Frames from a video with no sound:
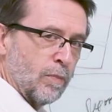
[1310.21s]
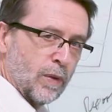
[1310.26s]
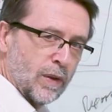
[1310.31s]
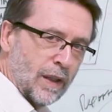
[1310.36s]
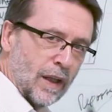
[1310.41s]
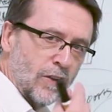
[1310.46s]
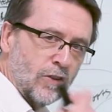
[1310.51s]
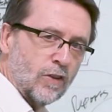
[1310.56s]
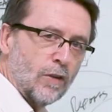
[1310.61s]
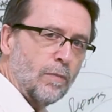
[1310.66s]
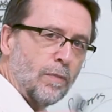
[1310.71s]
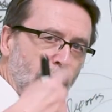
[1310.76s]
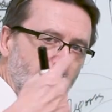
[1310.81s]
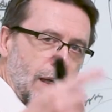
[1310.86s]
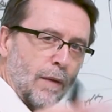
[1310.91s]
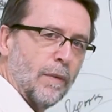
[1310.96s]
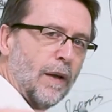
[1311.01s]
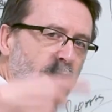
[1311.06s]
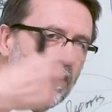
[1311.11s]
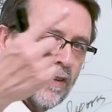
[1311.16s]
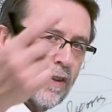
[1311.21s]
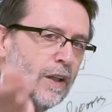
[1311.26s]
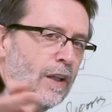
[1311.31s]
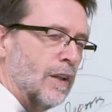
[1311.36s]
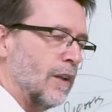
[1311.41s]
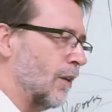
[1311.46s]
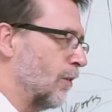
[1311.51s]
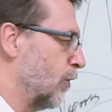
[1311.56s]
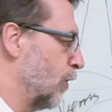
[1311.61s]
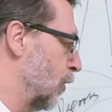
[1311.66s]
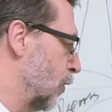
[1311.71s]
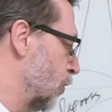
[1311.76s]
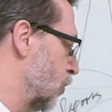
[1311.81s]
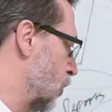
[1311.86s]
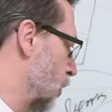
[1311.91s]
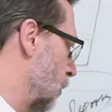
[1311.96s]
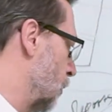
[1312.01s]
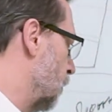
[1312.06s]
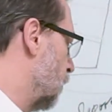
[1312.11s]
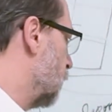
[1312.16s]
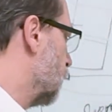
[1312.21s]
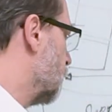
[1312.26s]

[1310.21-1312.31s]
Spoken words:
potential payments in the future.